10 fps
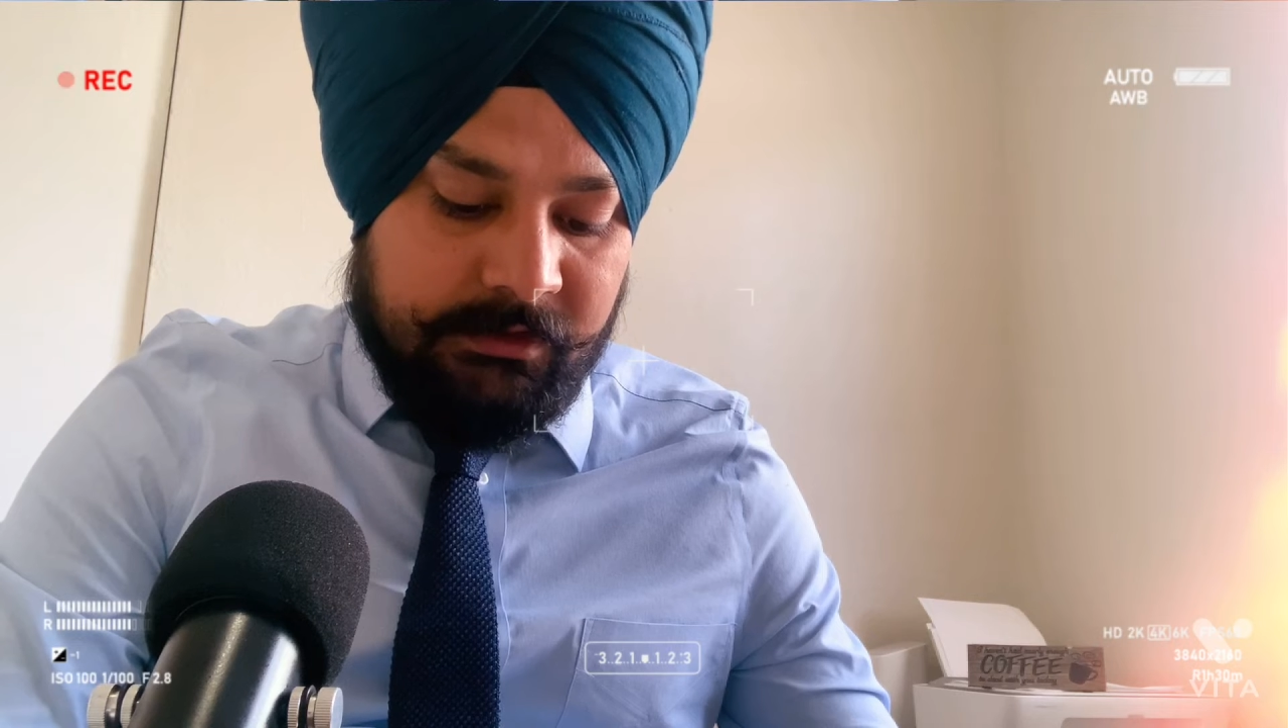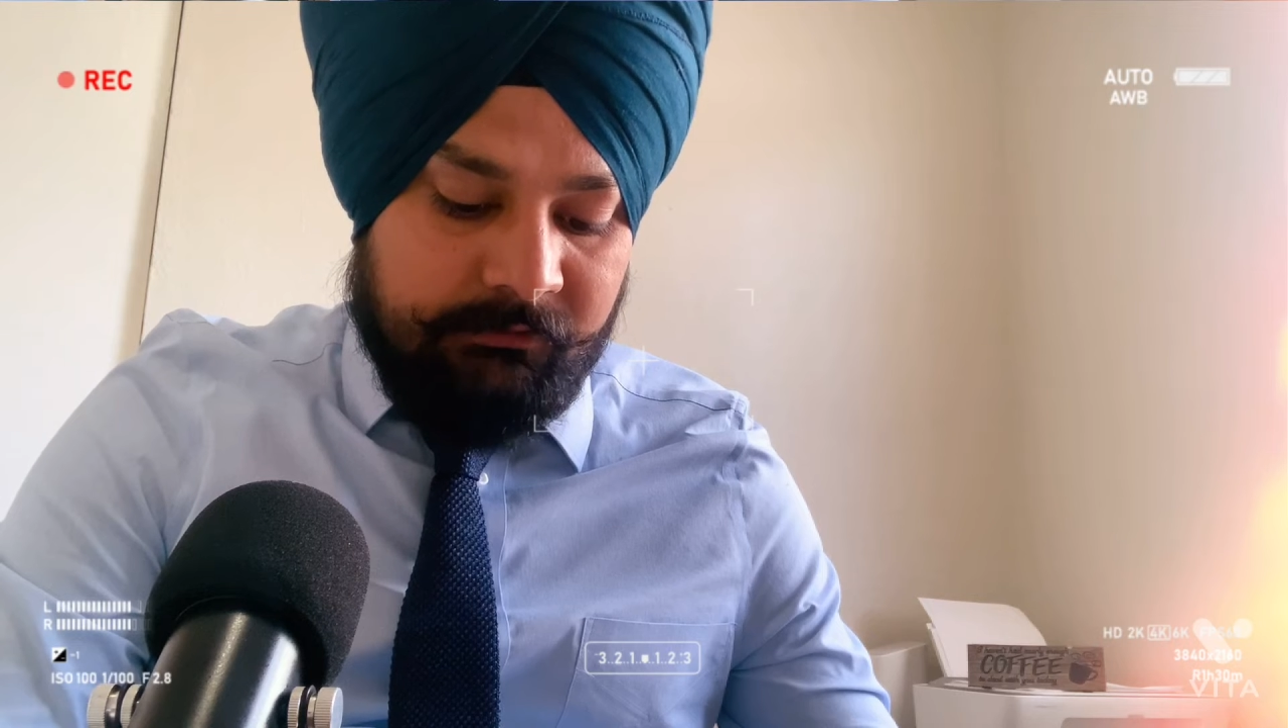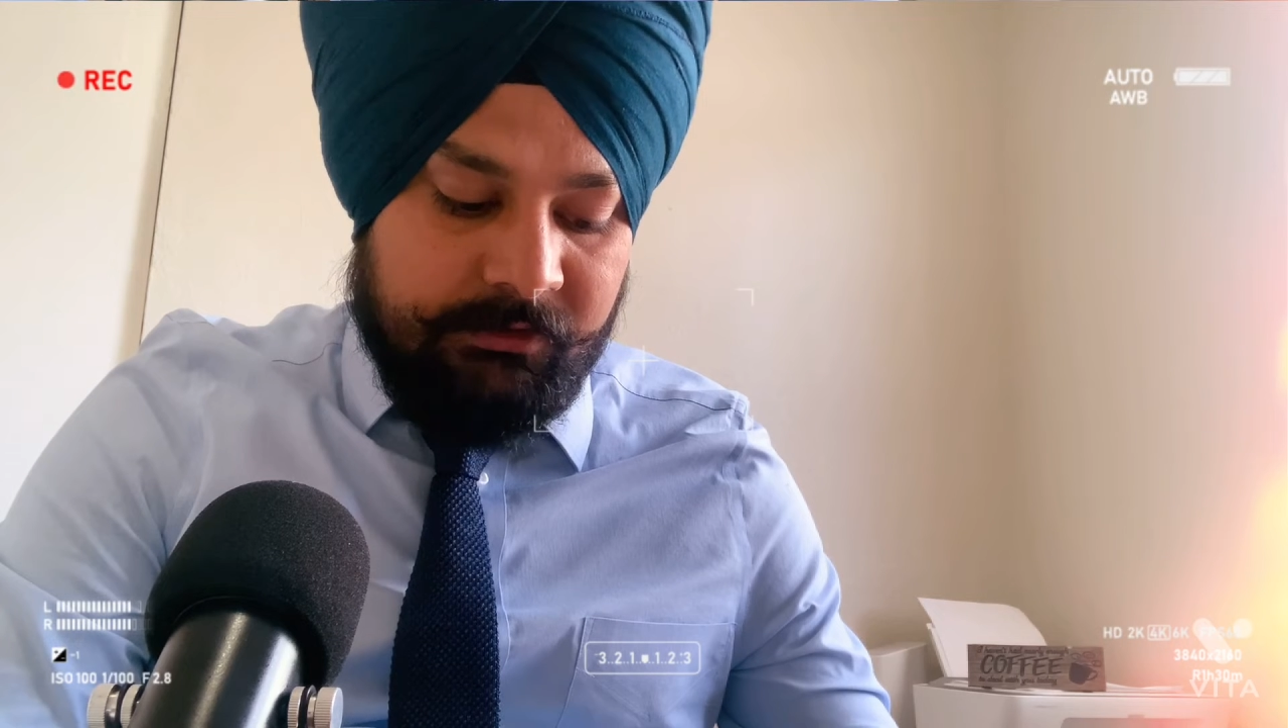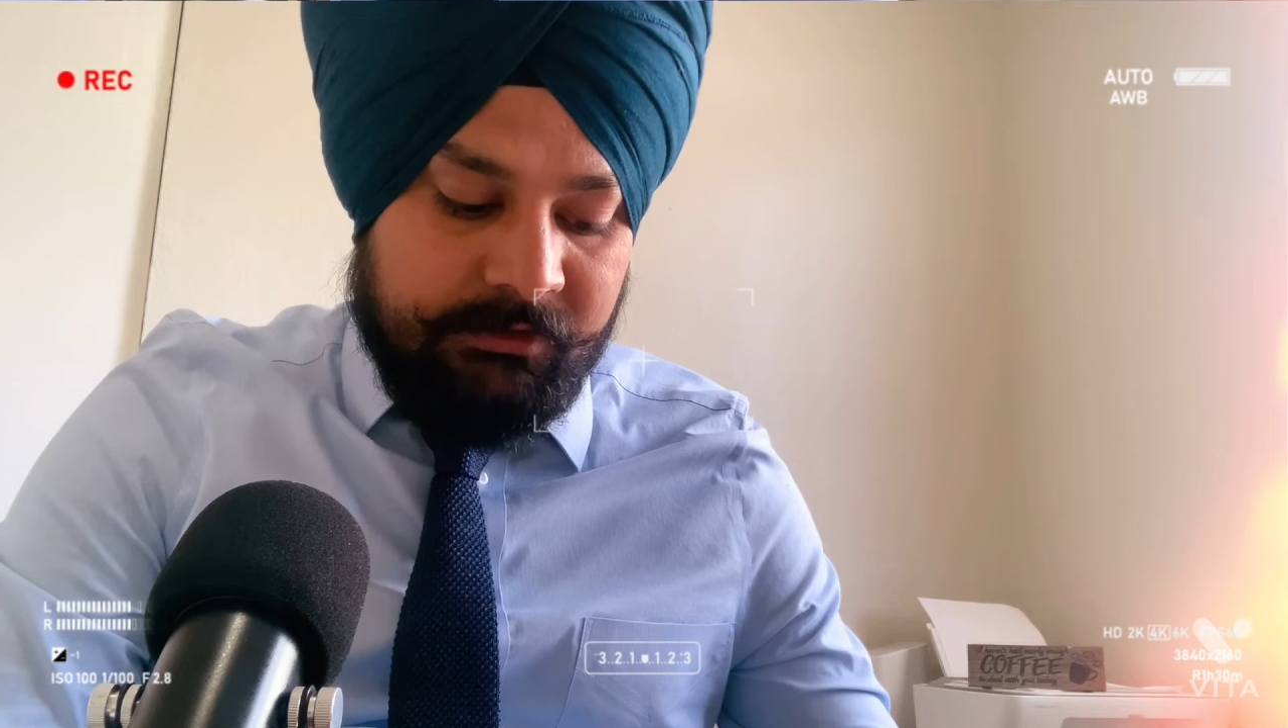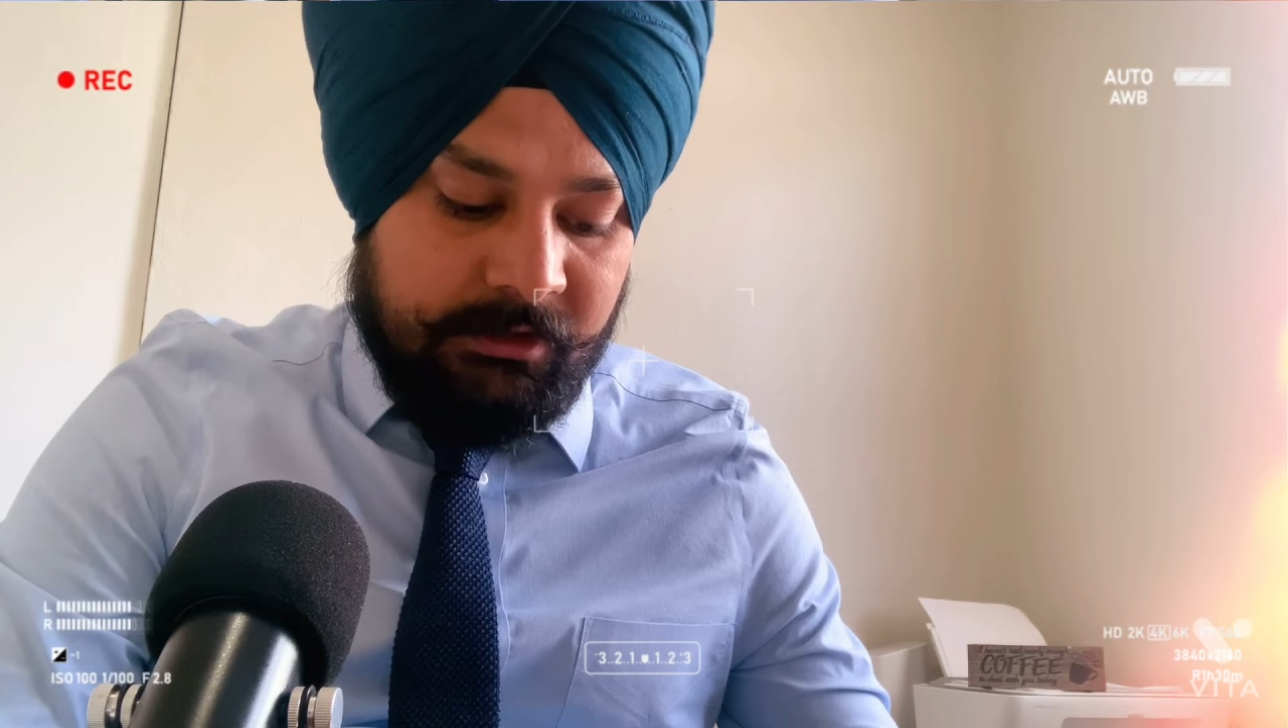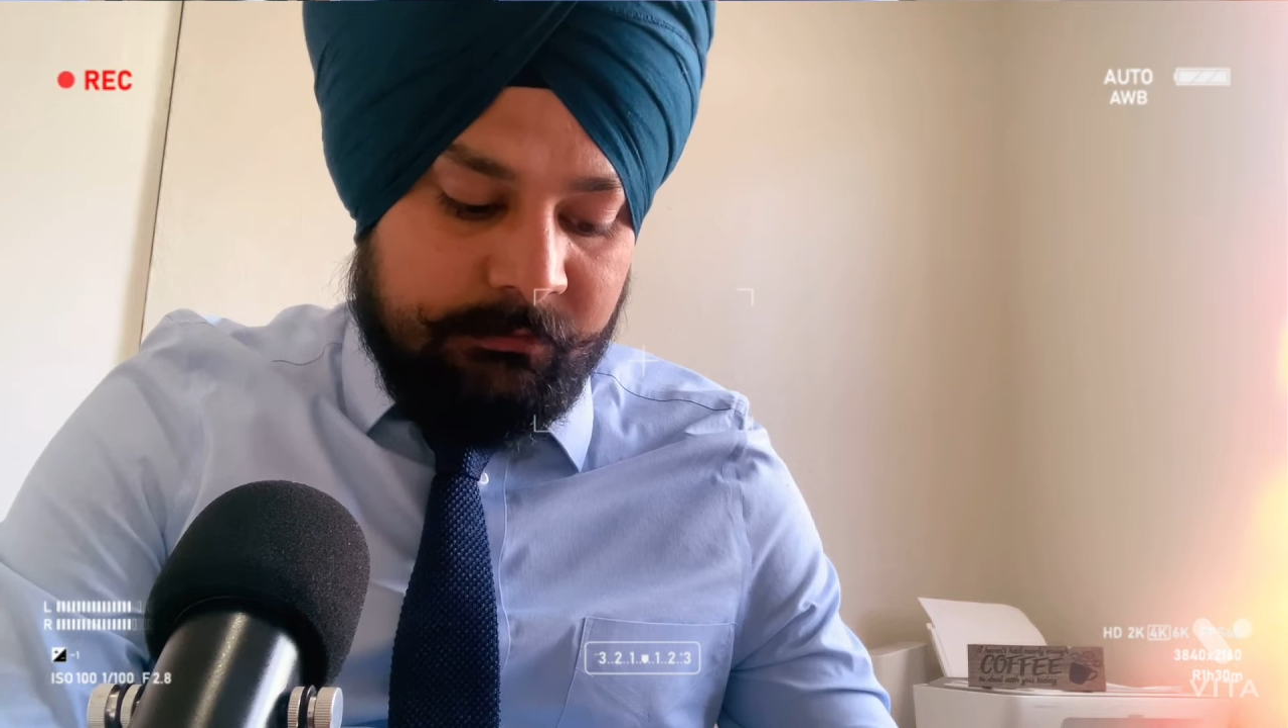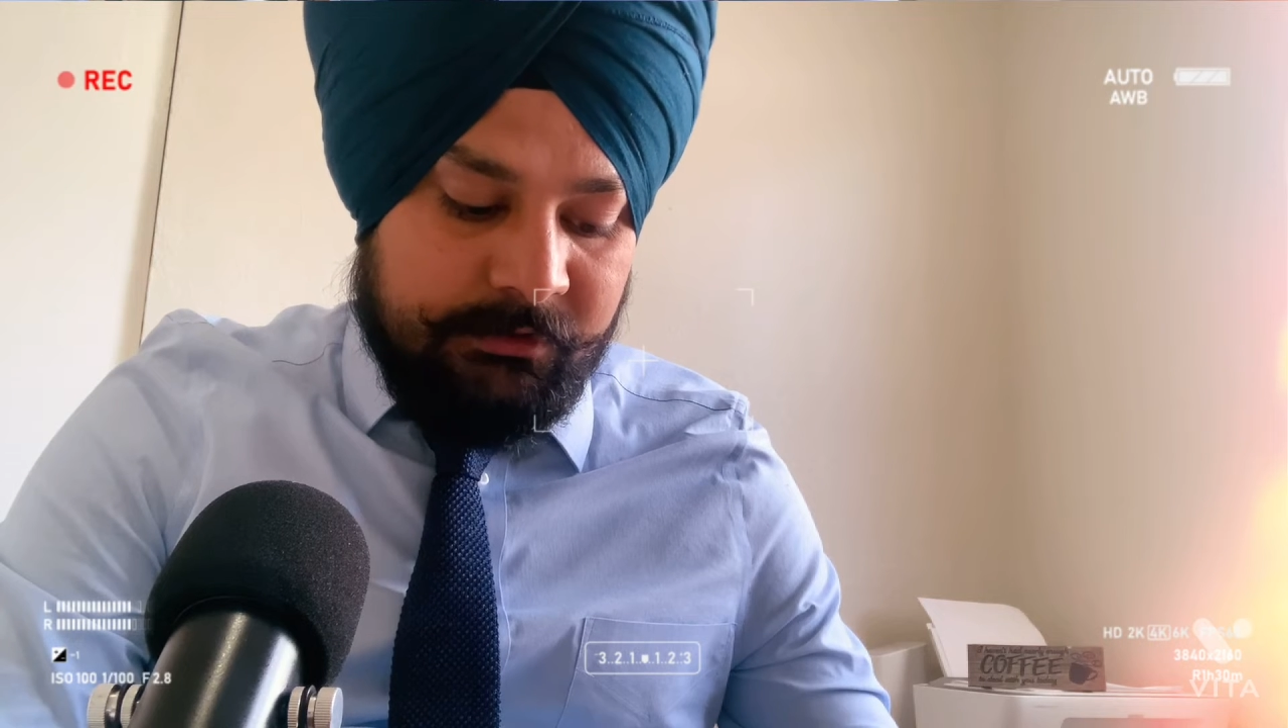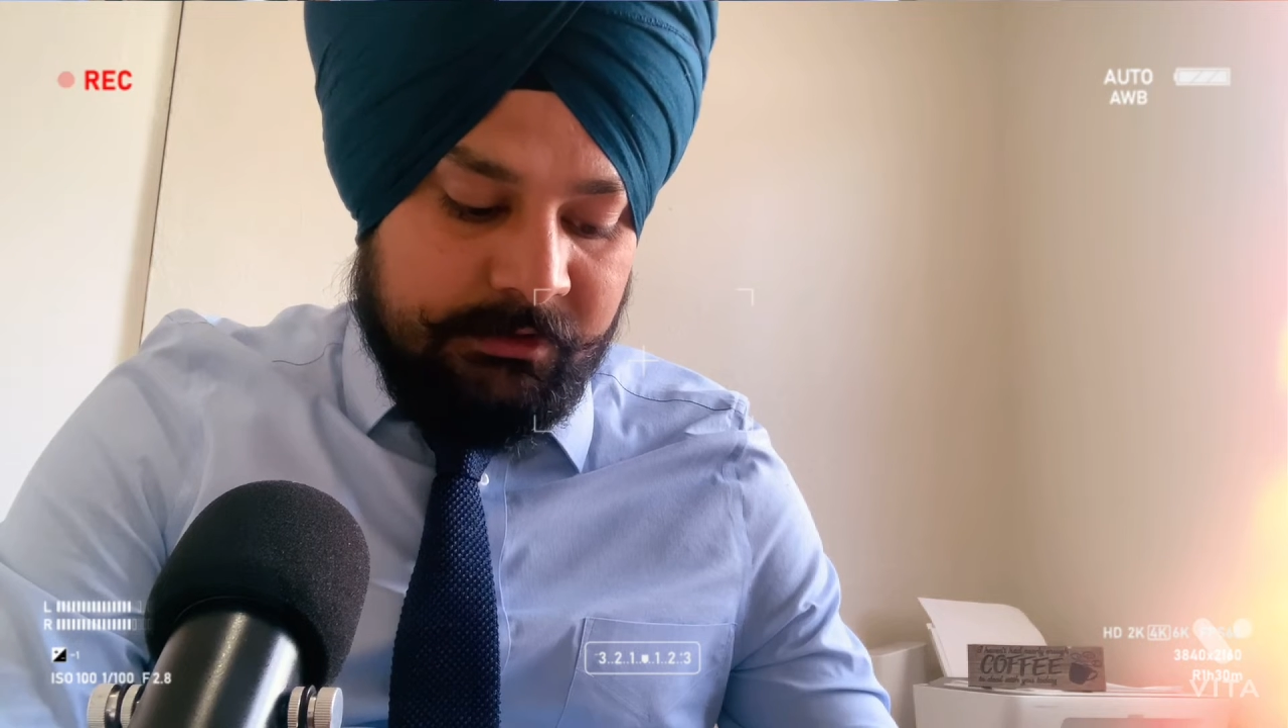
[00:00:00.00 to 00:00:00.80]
every time the